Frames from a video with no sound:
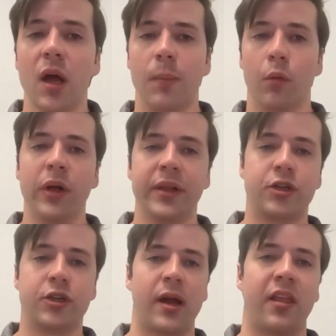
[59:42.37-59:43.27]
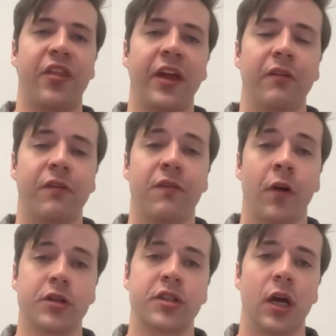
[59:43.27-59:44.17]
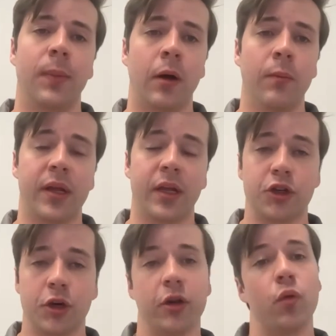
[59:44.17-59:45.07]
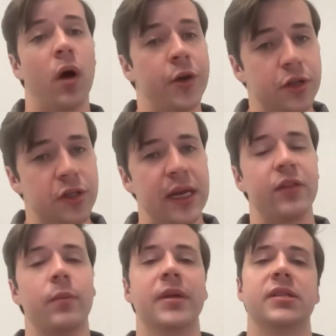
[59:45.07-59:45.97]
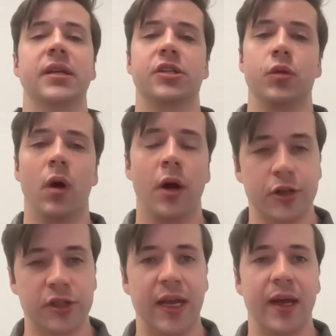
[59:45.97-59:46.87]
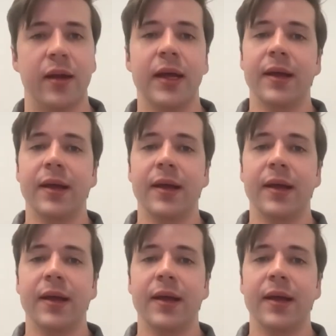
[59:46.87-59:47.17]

but really try to think first about making sure you understand the business you understand